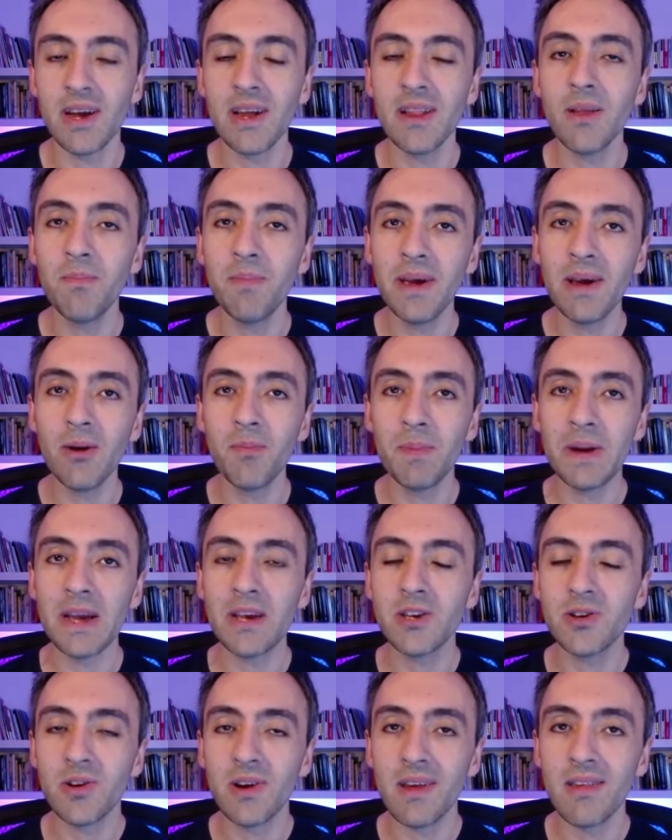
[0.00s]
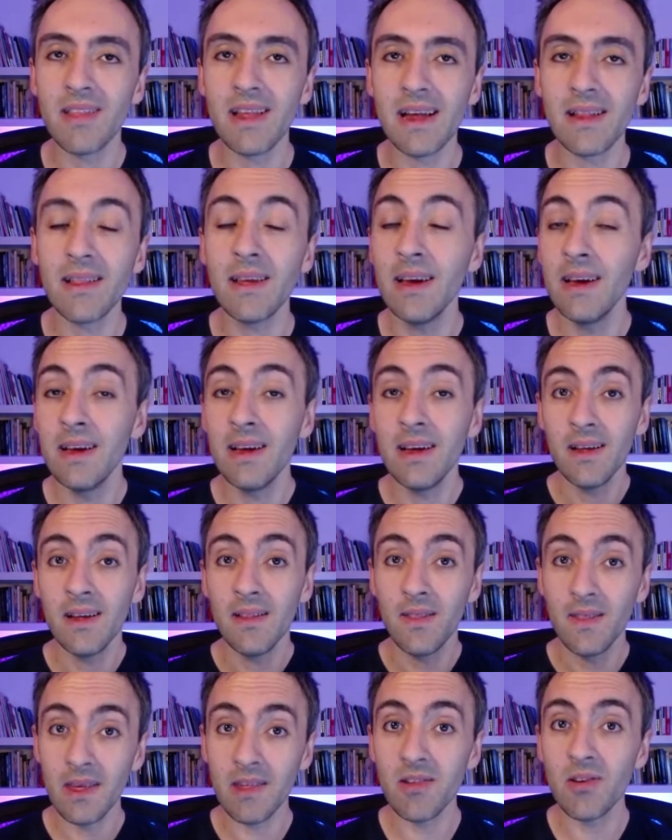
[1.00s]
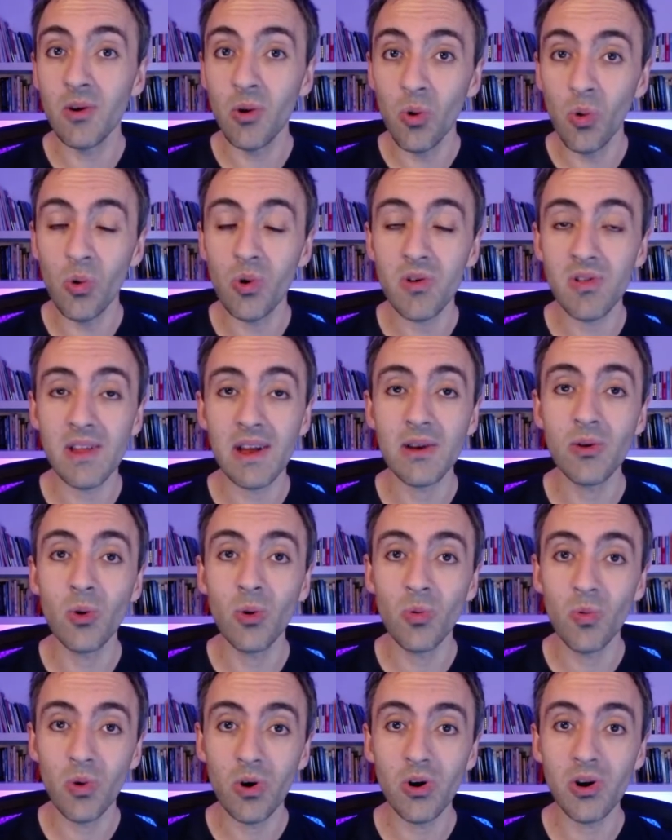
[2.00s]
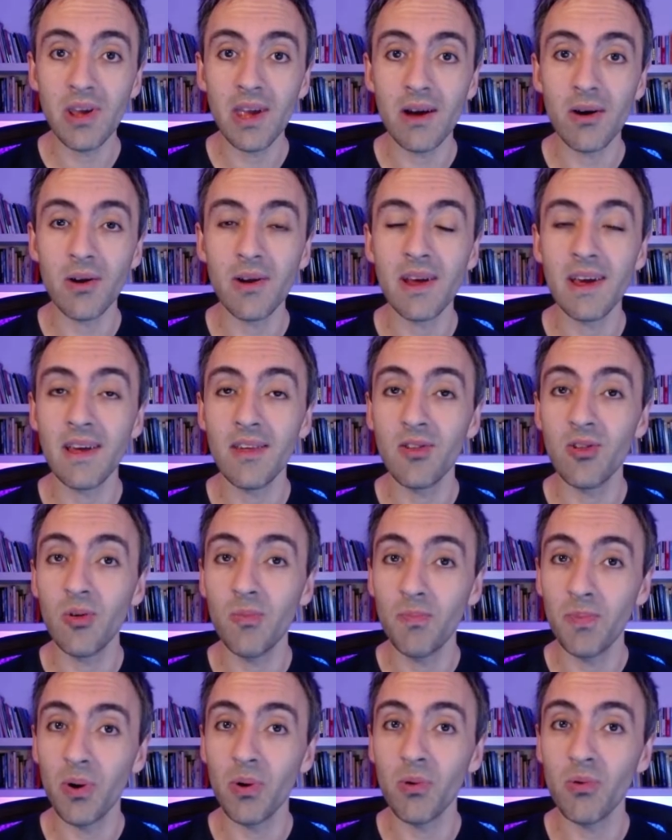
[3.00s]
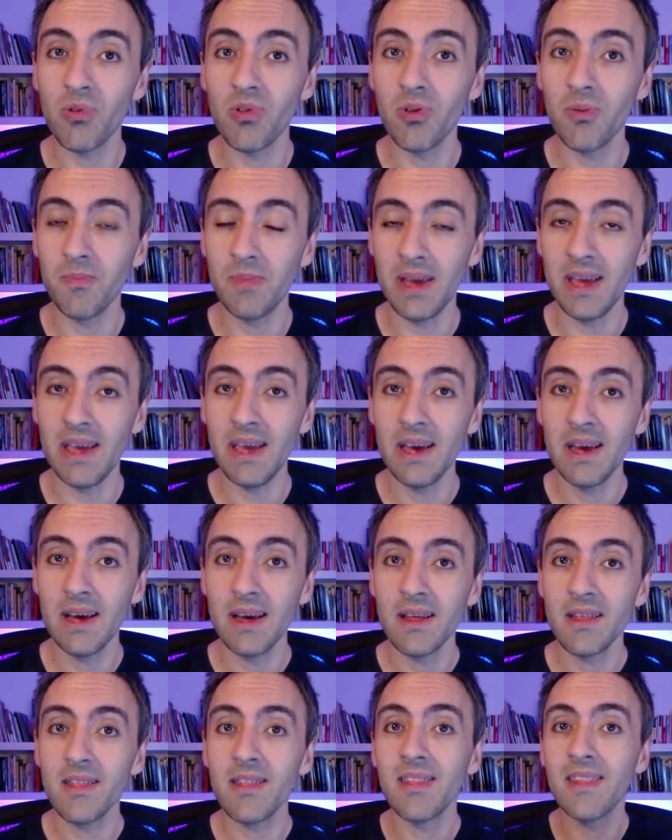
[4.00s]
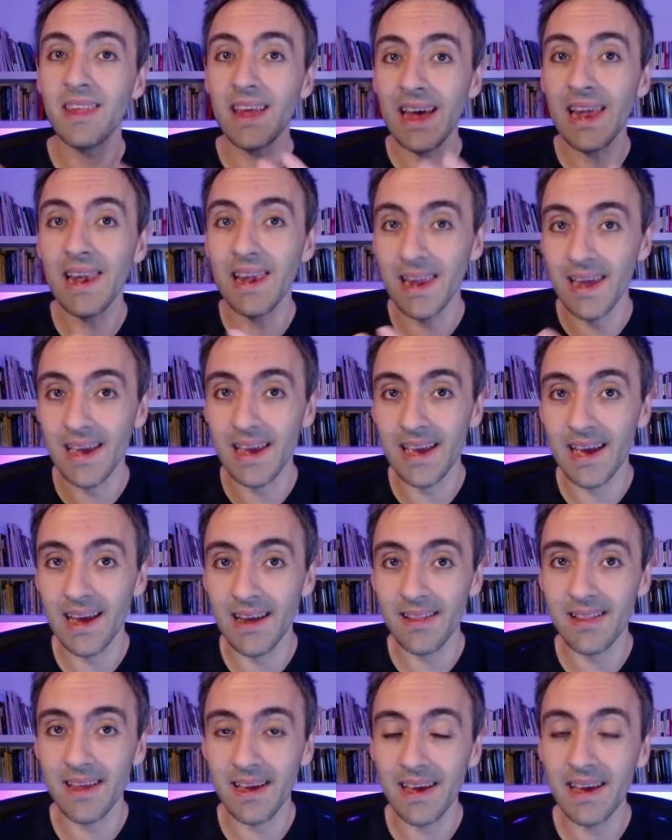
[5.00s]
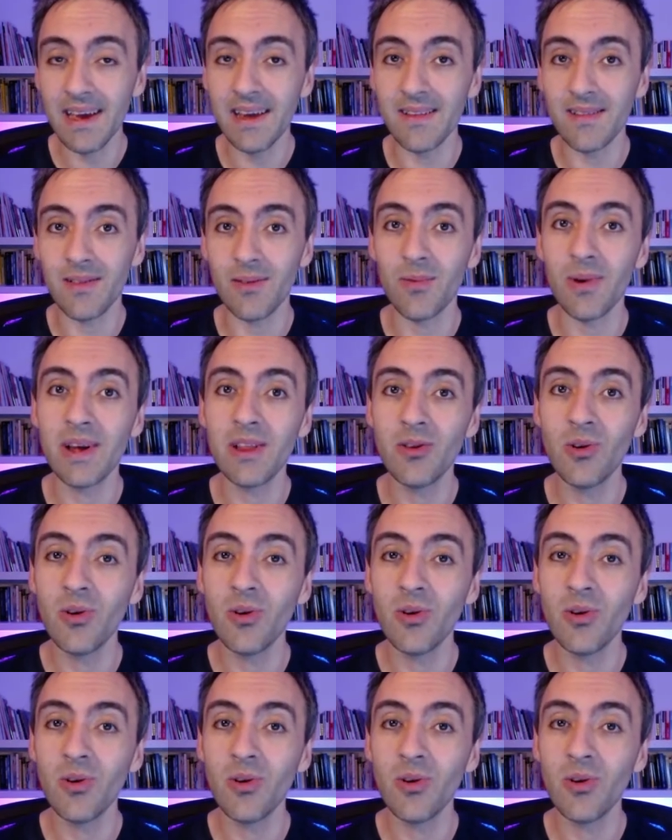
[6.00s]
And the bigger picture is that this course that you're working on is supposed to be selling at the end, right?